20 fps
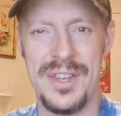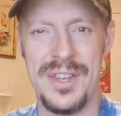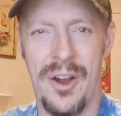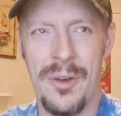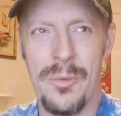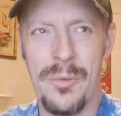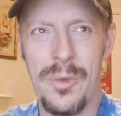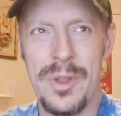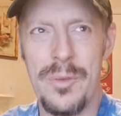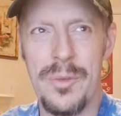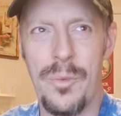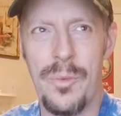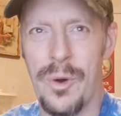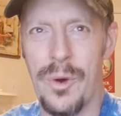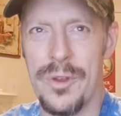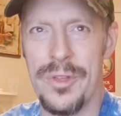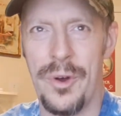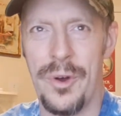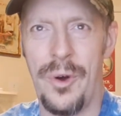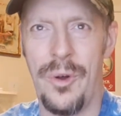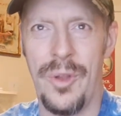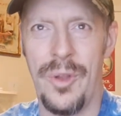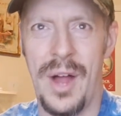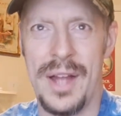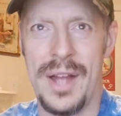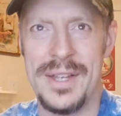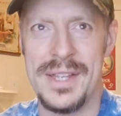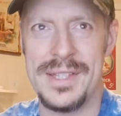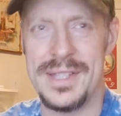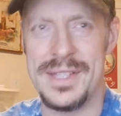aren't really worth a whole lot
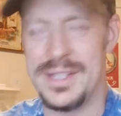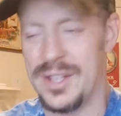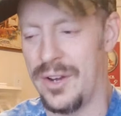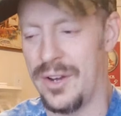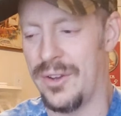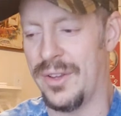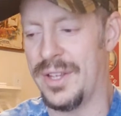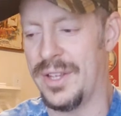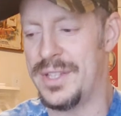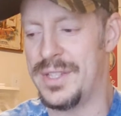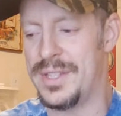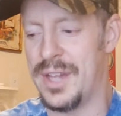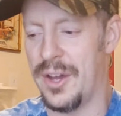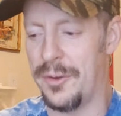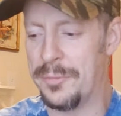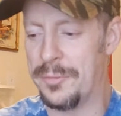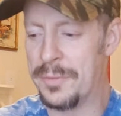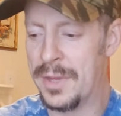necessarily. So